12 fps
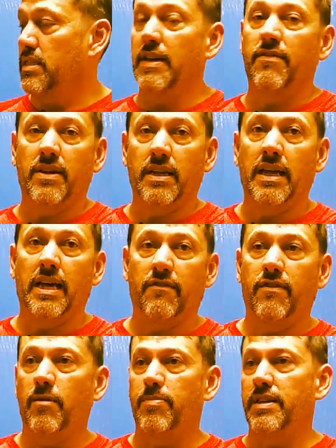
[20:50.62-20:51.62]
definitely a lot of
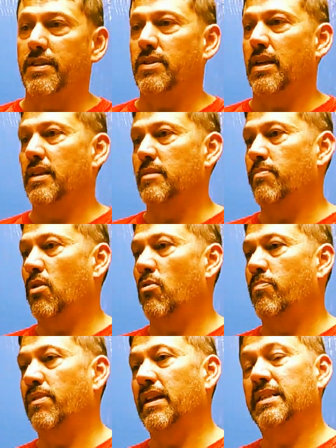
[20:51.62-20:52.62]
flare potential out of this
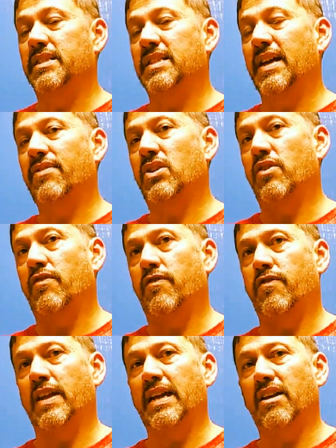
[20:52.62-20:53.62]
ball, but it's definitely going to
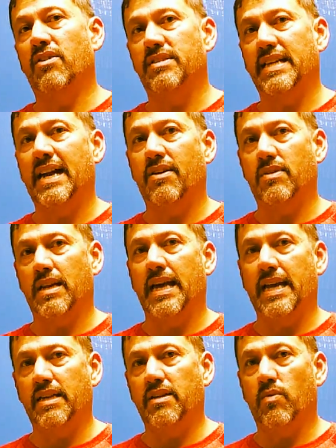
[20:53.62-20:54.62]
flare down
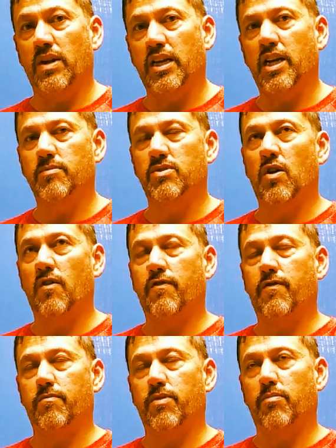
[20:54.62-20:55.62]
lane. And when it comes
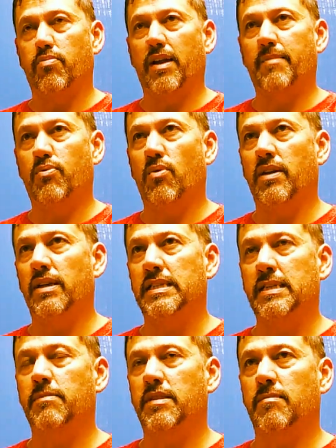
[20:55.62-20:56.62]
off the break point, it
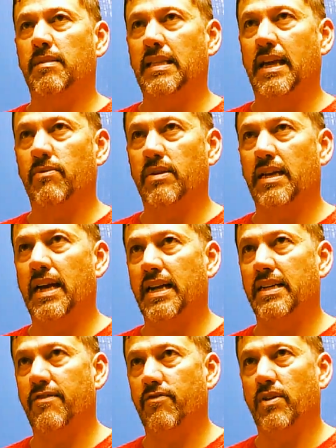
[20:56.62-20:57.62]
seems to me that really
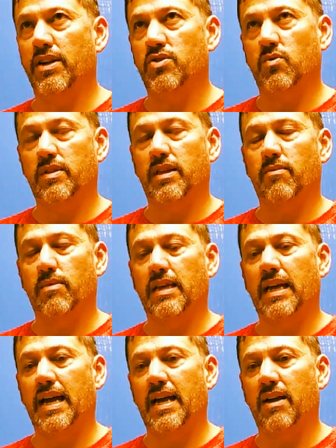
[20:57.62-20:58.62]
high differential with that
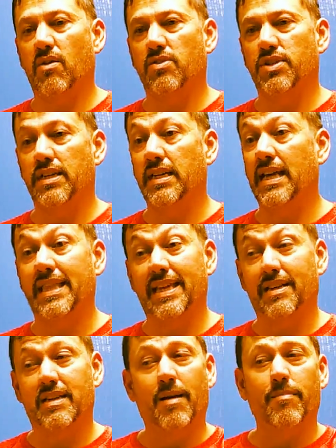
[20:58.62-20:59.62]
really high RG, and
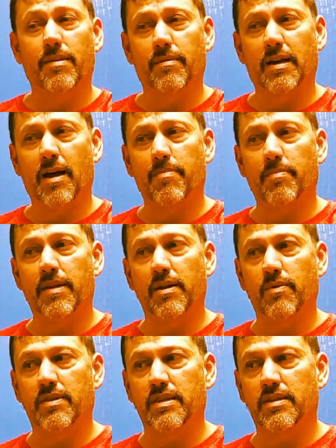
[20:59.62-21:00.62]
then
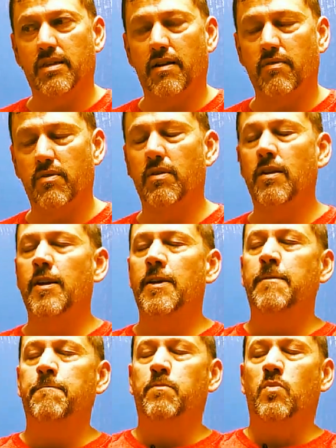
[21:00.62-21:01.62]
complemented with this cover,
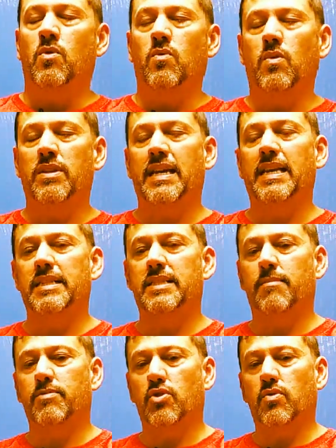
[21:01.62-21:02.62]
what that ends
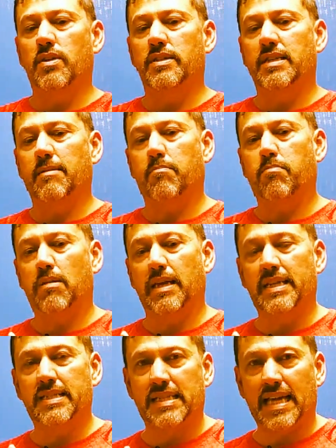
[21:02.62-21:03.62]
up doing is it
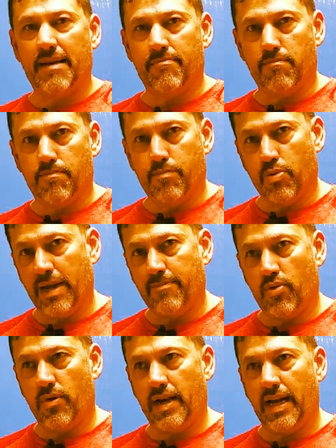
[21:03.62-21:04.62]
blends that break
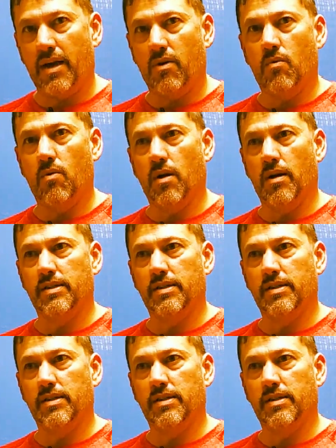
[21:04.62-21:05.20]
point out where